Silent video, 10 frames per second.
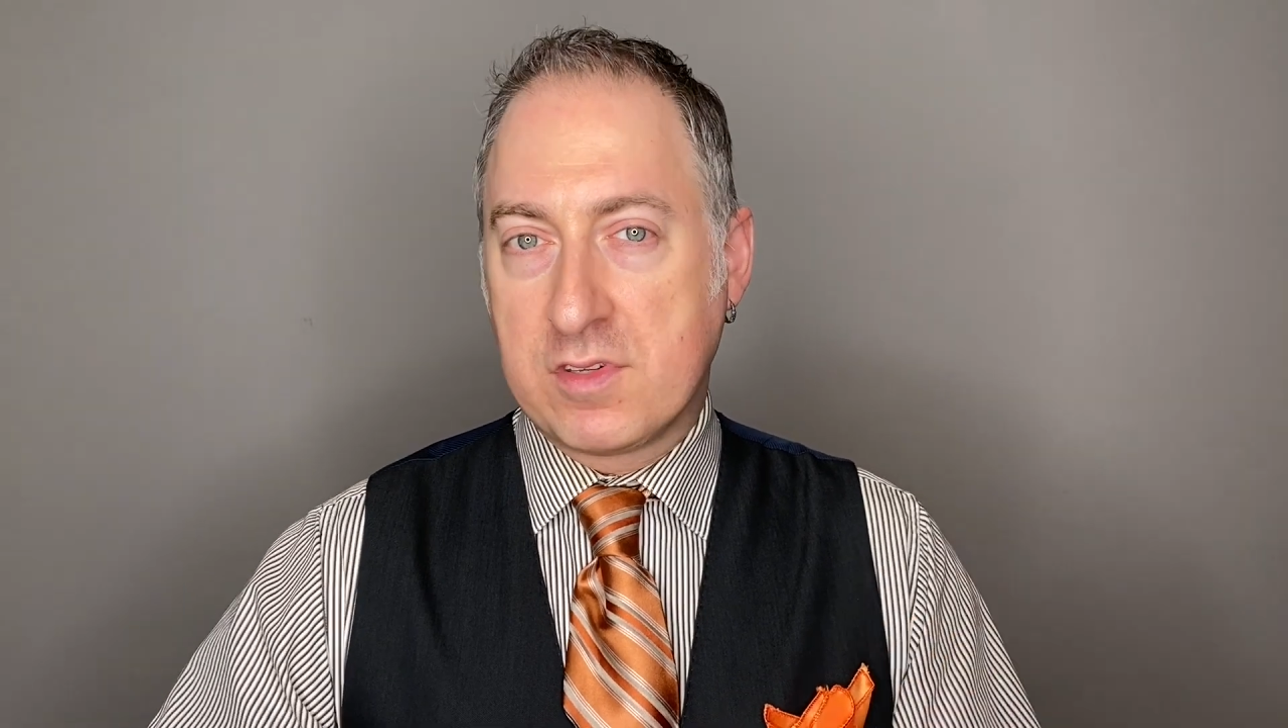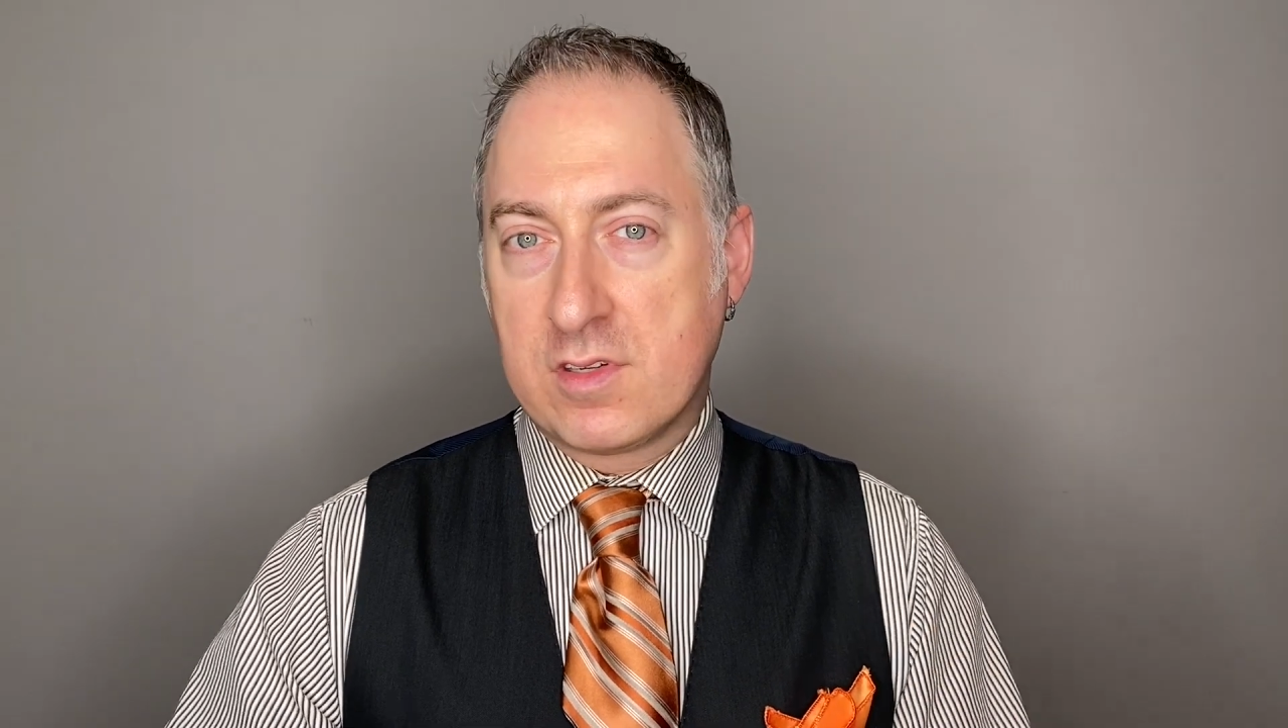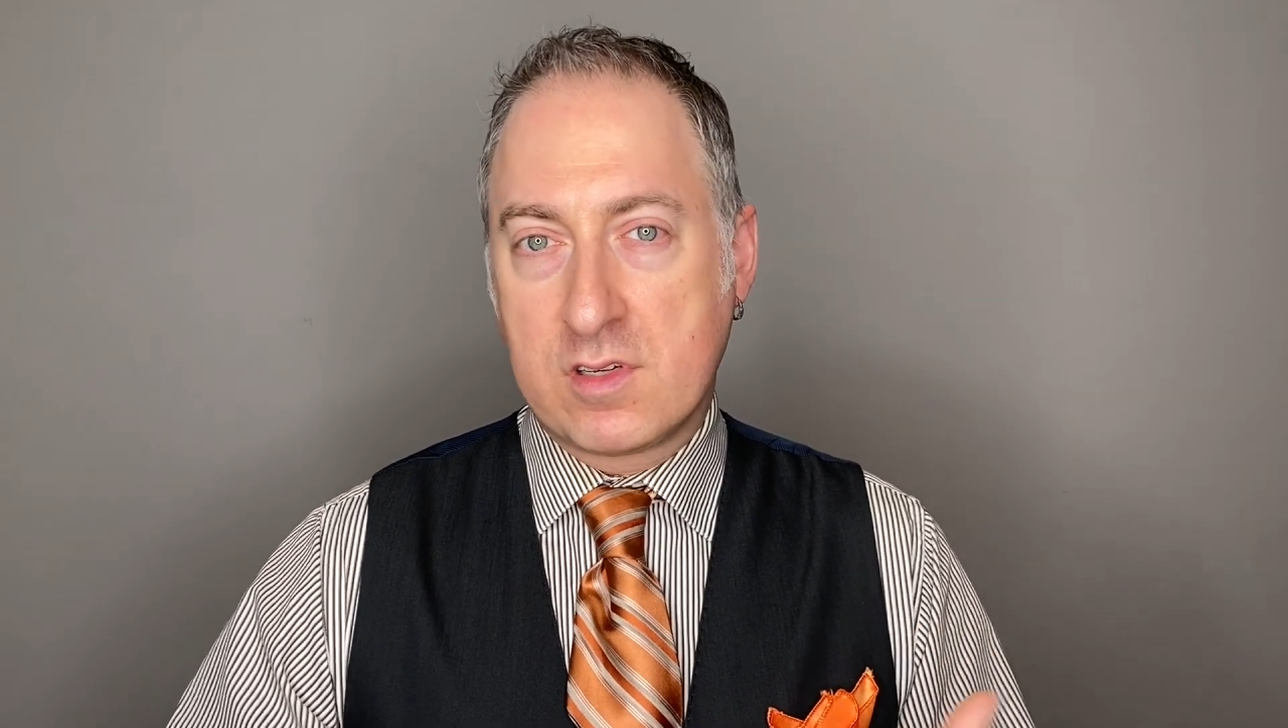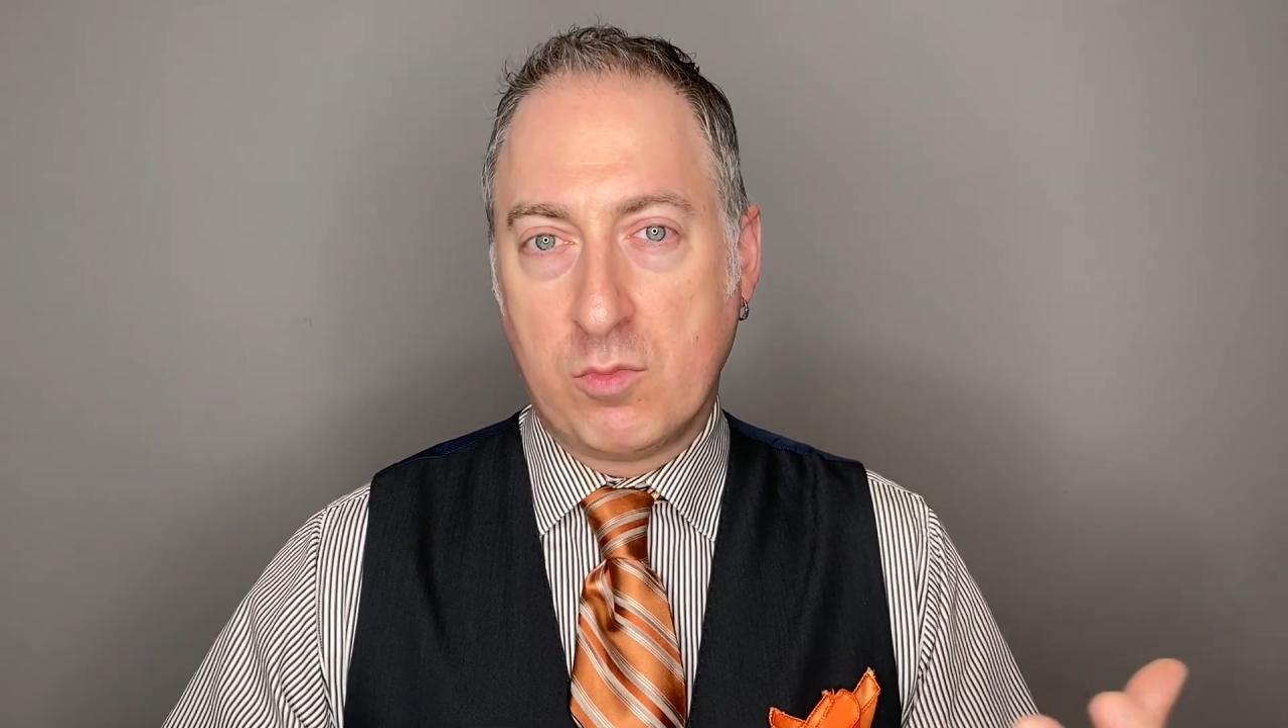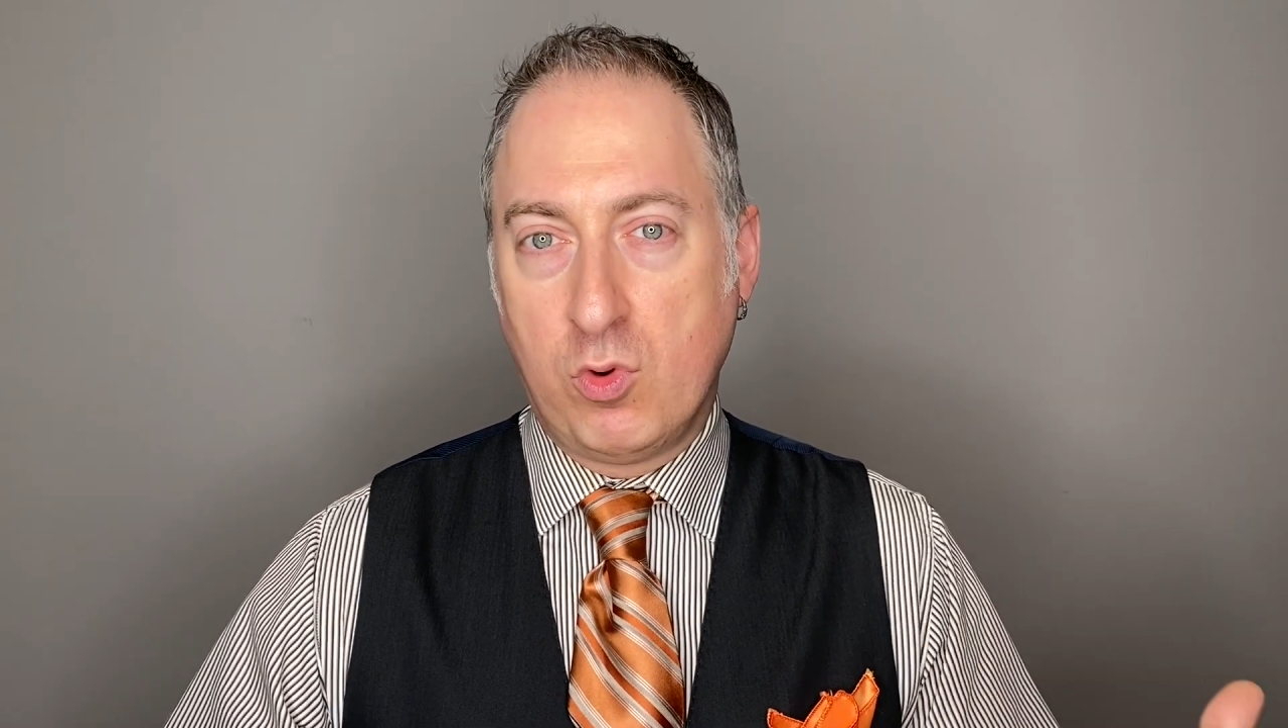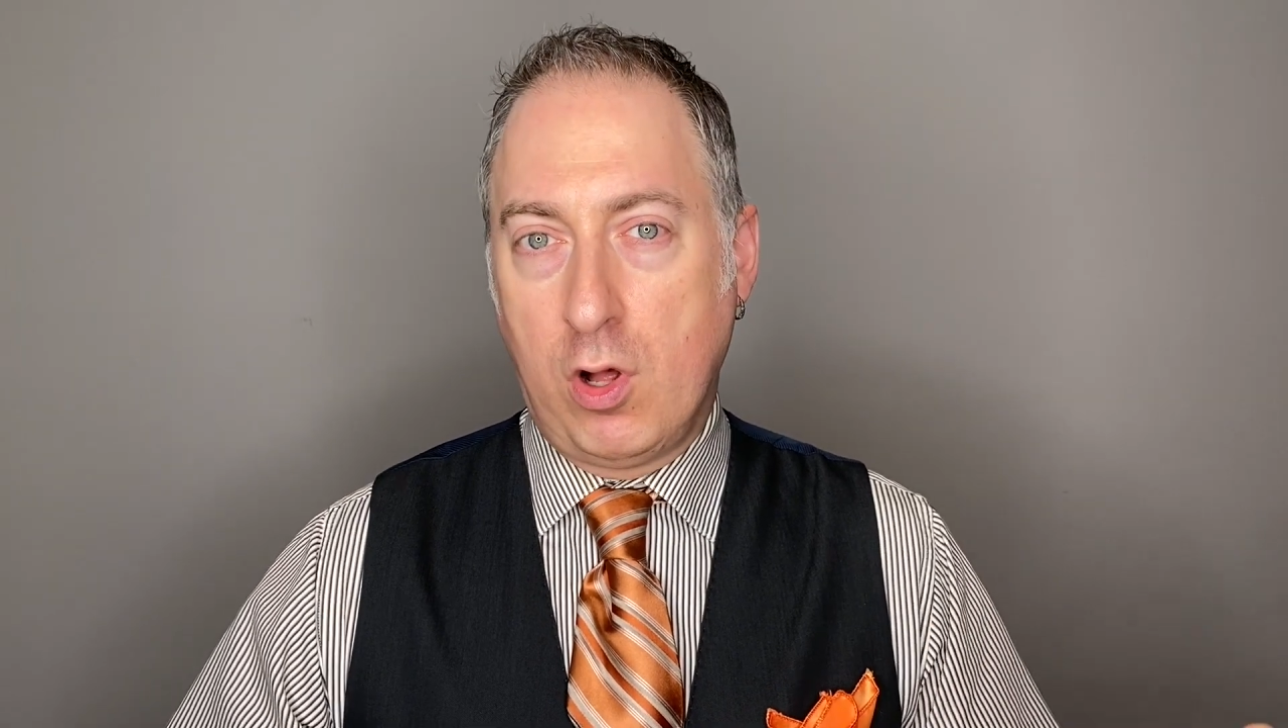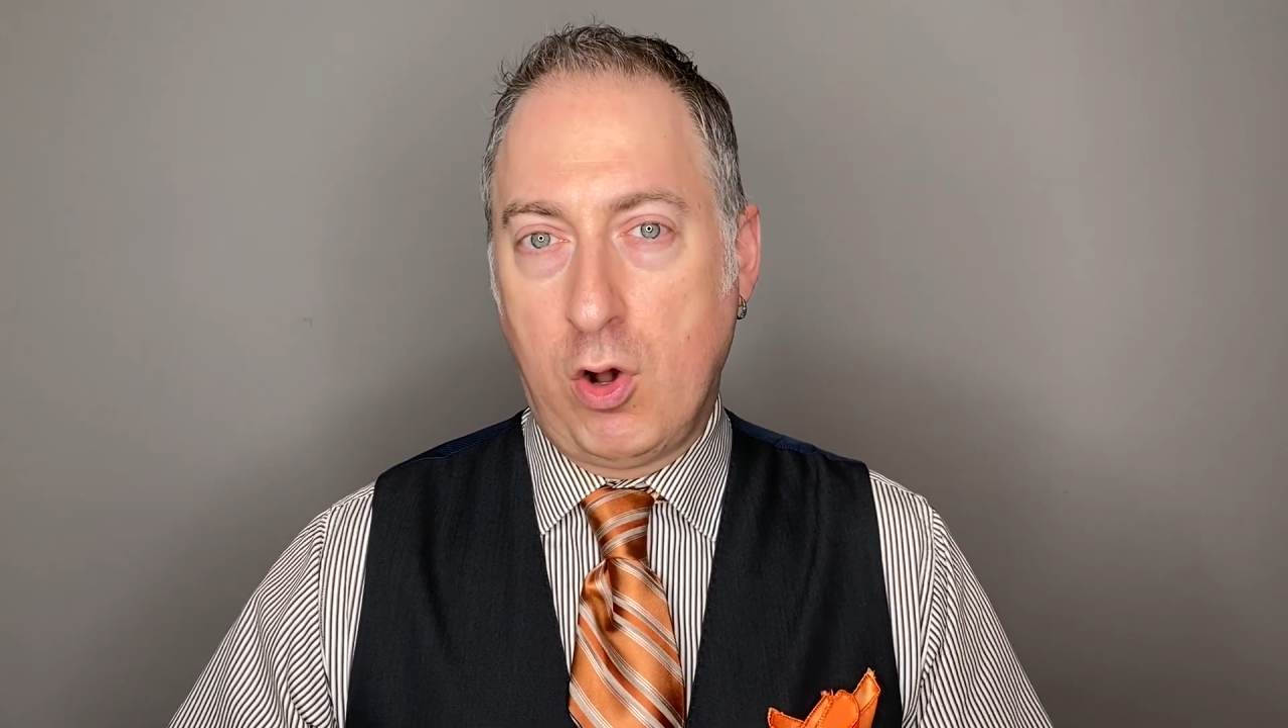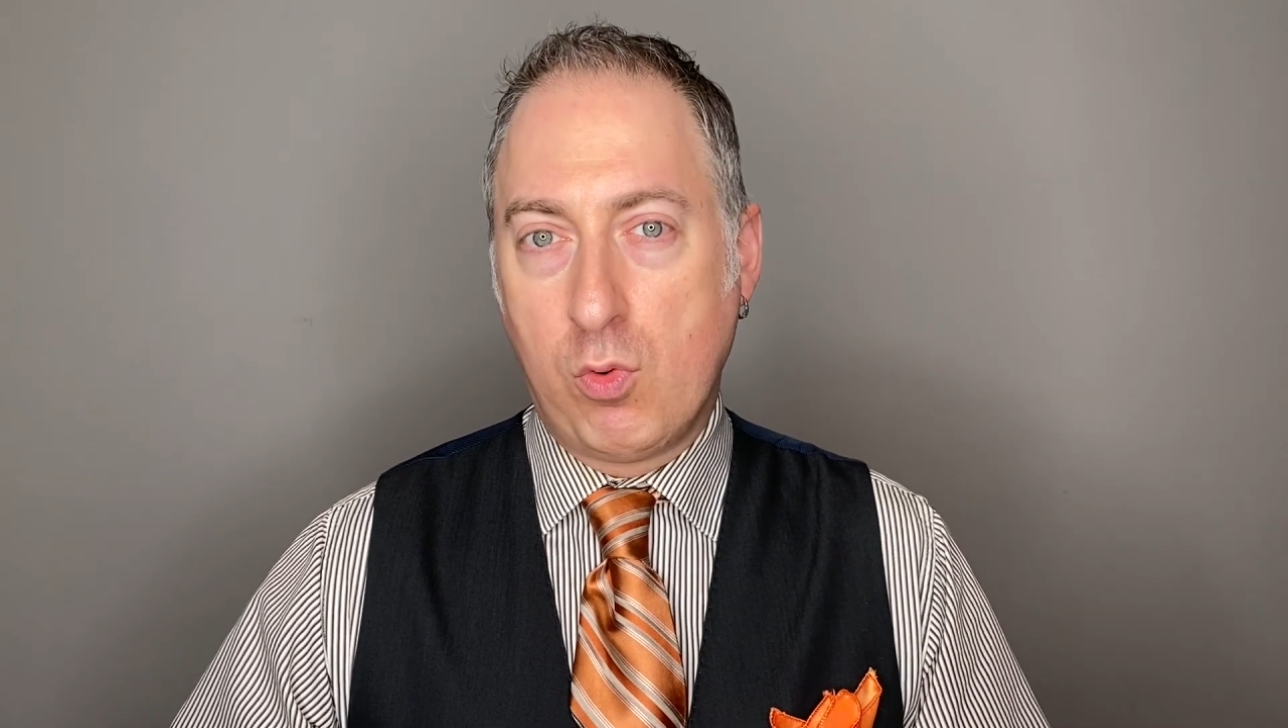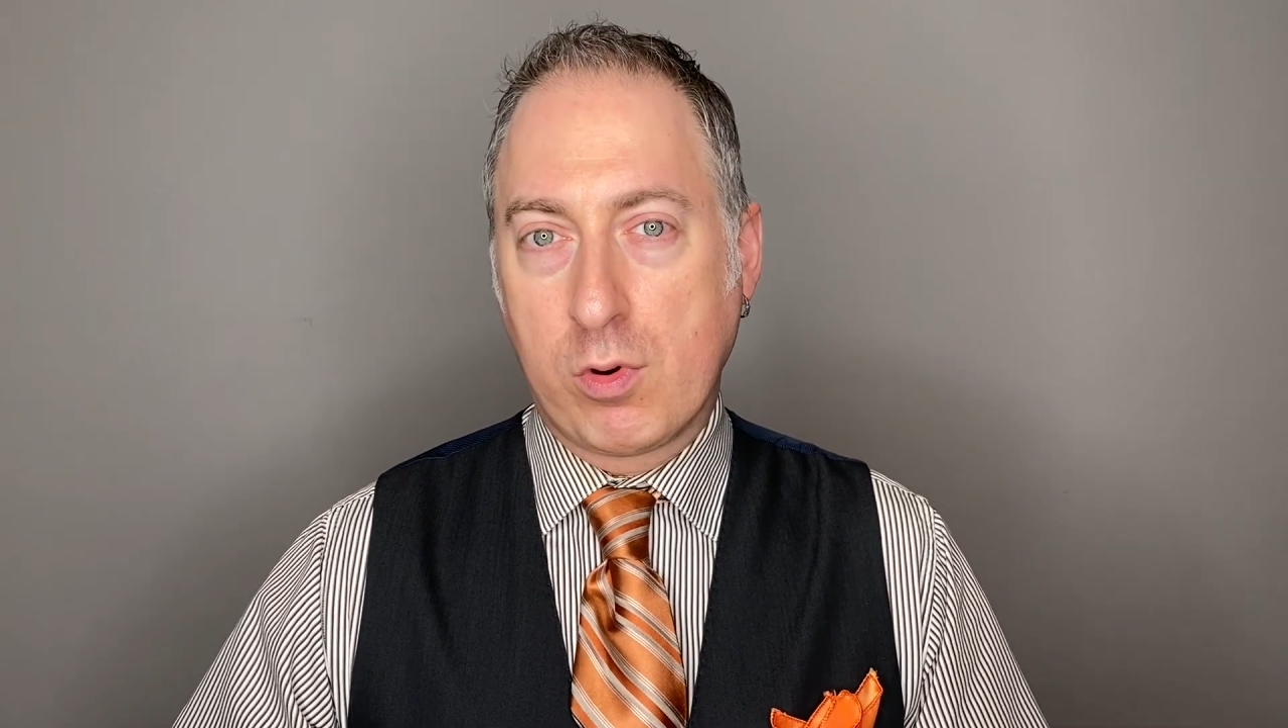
system will all